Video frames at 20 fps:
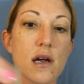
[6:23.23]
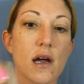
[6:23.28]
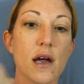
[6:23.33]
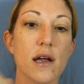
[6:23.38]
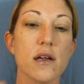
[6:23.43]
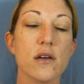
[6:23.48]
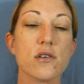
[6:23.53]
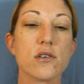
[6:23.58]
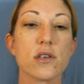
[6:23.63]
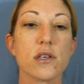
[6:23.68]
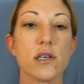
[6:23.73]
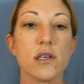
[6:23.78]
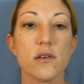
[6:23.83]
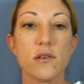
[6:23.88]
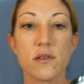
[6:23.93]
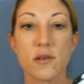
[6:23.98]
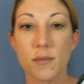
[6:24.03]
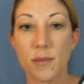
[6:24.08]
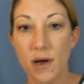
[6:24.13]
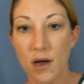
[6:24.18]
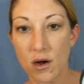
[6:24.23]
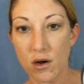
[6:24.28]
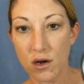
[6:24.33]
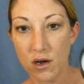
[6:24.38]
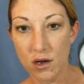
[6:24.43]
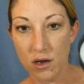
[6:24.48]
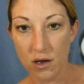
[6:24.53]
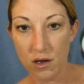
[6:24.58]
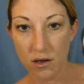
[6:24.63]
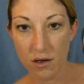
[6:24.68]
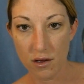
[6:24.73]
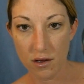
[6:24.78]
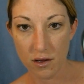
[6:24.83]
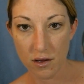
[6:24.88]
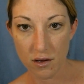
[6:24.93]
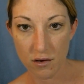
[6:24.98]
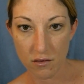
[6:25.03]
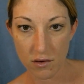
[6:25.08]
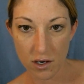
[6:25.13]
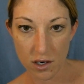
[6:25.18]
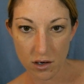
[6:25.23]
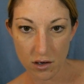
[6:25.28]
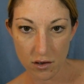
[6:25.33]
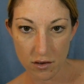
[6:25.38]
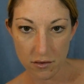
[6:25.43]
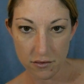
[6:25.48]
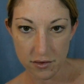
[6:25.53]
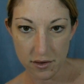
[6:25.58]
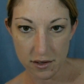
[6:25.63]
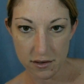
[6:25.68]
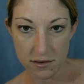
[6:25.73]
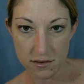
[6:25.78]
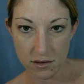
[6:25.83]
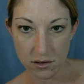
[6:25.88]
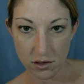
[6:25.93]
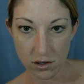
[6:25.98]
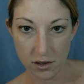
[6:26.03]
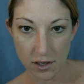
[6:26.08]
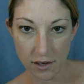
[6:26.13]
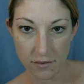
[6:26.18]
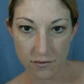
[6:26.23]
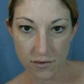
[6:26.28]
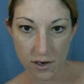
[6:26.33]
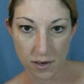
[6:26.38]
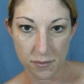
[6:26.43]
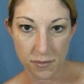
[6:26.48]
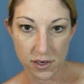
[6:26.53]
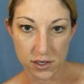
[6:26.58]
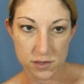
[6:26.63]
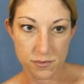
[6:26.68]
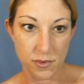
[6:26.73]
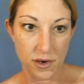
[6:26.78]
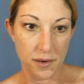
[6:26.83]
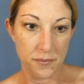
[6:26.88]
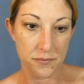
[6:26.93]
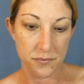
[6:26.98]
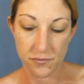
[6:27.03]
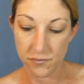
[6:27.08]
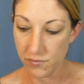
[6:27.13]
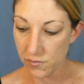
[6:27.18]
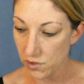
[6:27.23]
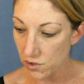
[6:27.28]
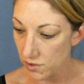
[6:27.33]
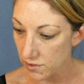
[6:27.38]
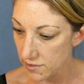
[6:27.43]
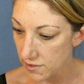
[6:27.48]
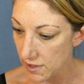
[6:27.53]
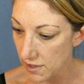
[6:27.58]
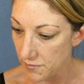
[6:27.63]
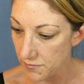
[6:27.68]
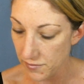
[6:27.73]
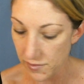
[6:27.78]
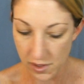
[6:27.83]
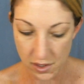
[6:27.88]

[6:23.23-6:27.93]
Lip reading: I usually use about, well, that doesn't look like very much, but you'll see.